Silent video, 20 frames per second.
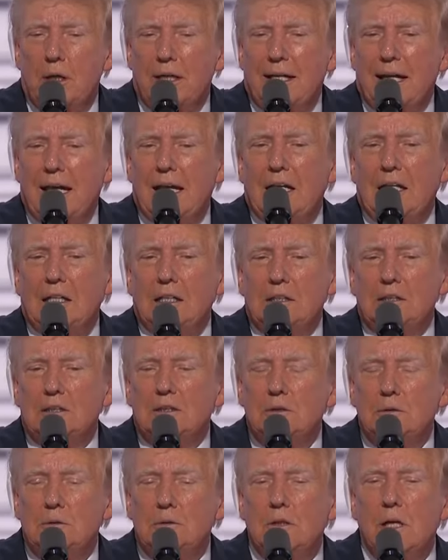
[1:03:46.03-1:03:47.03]
Again,
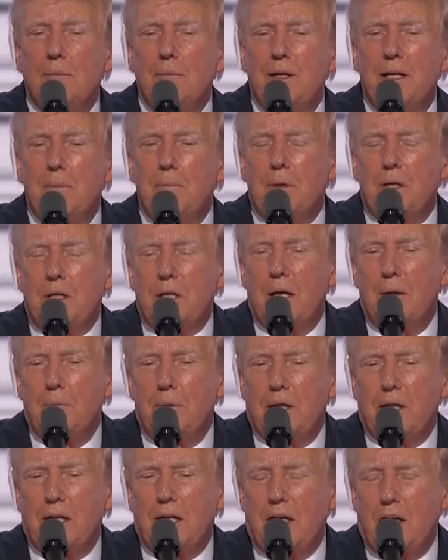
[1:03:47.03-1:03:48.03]
come in, but
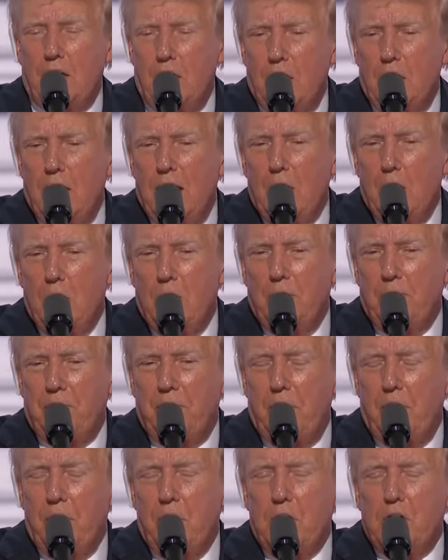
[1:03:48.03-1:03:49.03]
come in legally. You know how
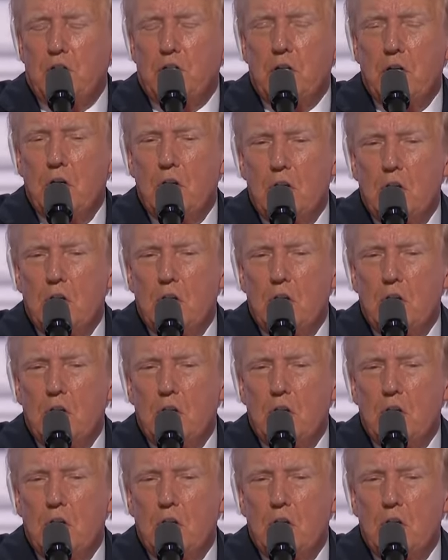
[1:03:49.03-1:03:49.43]
unfair it is?